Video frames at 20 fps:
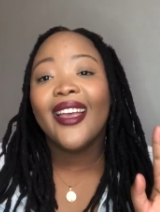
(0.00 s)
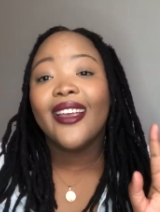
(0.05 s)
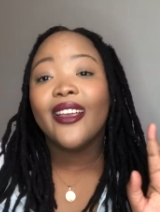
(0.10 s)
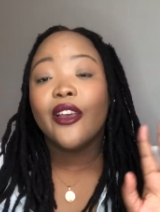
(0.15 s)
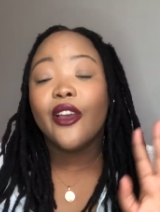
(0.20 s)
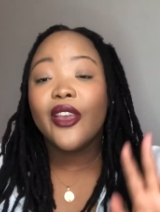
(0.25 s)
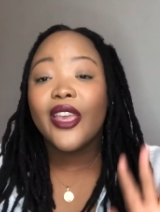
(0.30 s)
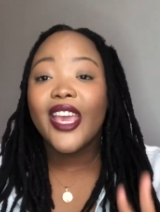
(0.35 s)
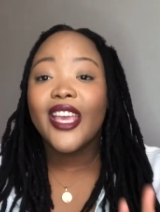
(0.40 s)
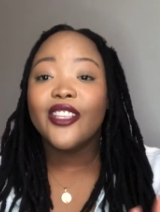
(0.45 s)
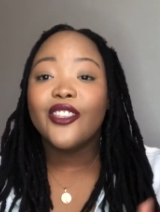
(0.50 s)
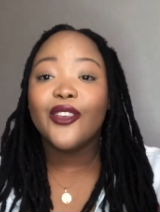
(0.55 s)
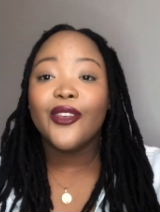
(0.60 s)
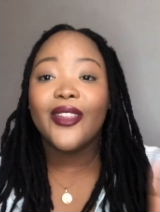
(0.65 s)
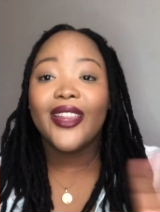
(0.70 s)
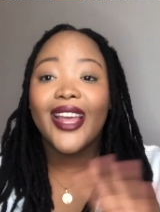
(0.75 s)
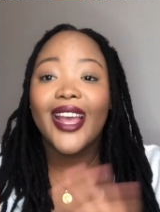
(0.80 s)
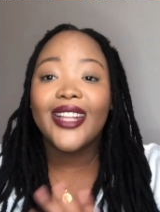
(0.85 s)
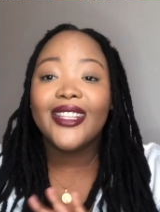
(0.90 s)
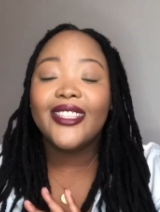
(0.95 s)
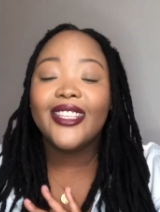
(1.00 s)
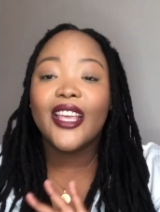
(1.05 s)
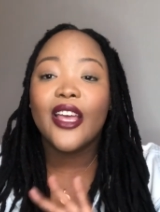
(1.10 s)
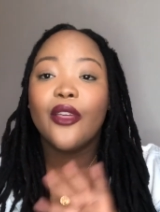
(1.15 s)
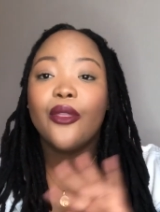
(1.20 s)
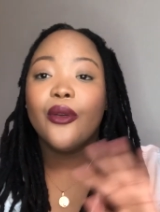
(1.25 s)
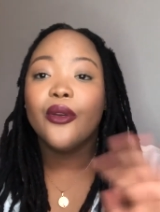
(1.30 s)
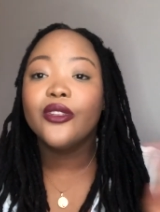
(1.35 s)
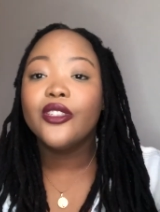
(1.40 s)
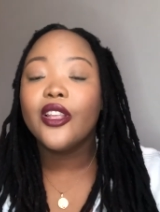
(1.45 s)
Okay, so
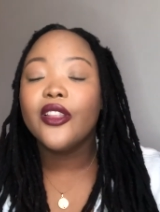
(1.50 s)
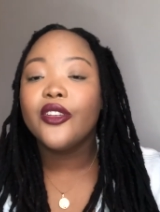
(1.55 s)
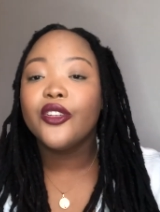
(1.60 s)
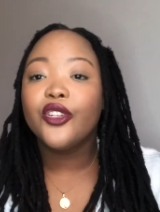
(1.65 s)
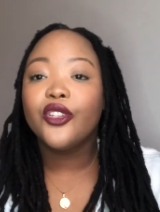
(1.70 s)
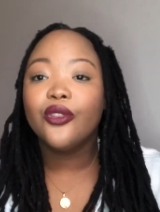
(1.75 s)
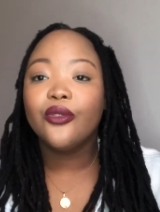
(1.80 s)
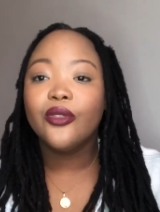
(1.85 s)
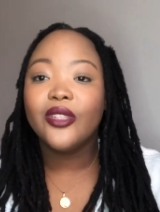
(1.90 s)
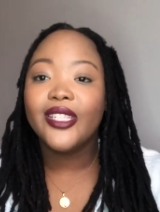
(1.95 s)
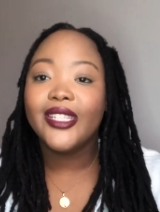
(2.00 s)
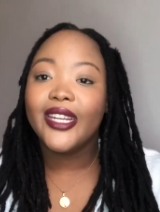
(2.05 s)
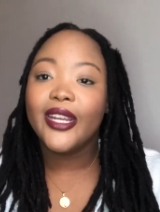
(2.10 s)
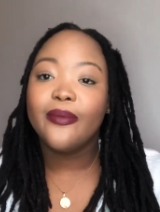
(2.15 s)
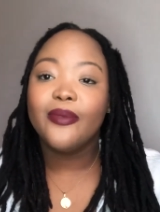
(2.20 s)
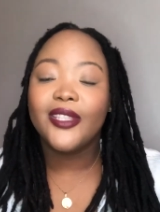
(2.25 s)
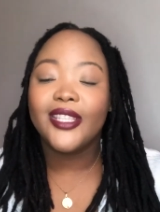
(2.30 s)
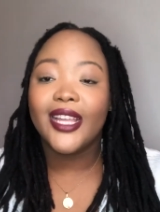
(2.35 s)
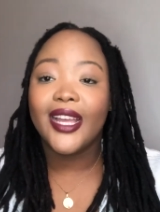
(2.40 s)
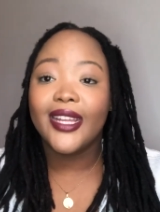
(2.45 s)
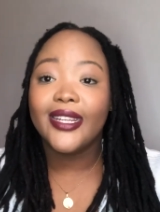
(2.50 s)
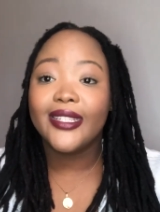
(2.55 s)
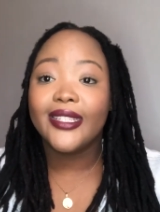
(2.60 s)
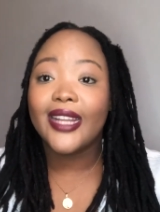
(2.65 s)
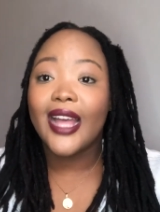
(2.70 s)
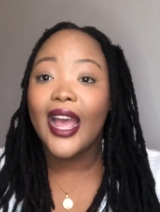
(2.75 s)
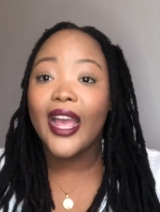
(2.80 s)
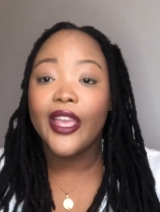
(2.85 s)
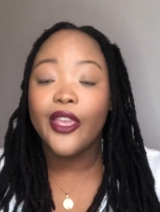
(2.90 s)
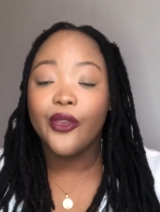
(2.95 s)
those are the two steps that
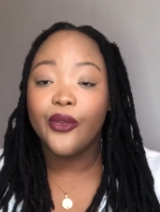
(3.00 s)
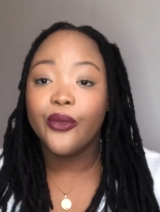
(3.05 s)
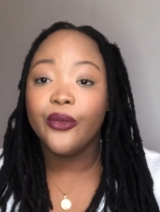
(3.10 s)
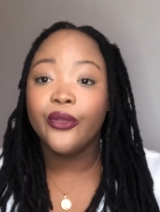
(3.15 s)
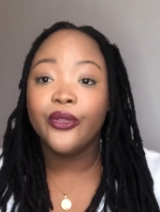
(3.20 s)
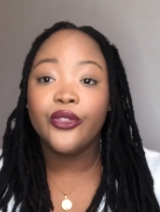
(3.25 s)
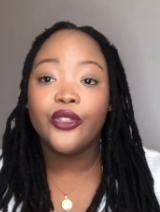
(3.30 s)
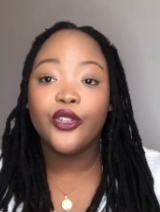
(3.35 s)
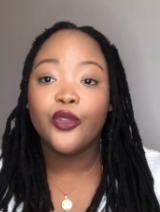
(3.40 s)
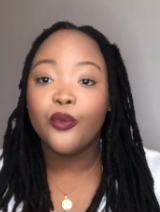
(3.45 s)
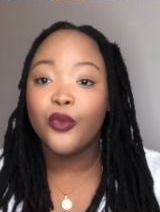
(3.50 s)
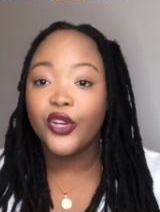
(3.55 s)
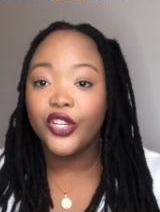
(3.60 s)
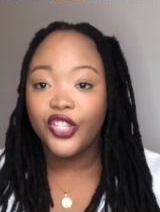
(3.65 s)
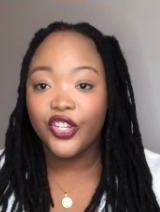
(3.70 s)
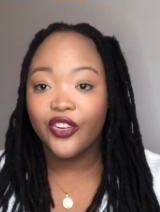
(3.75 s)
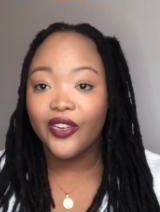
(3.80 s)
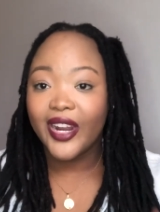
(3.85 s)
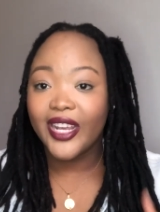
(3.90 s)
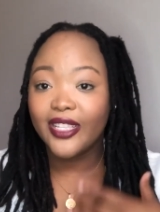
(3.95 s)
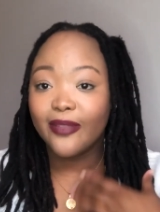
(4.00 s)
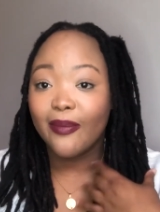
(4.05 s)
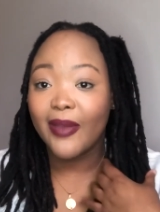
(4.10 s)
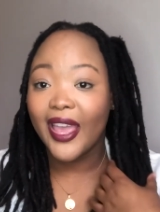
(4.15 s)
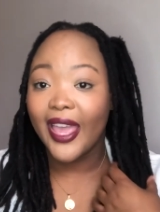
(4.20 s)
I use to moisturize my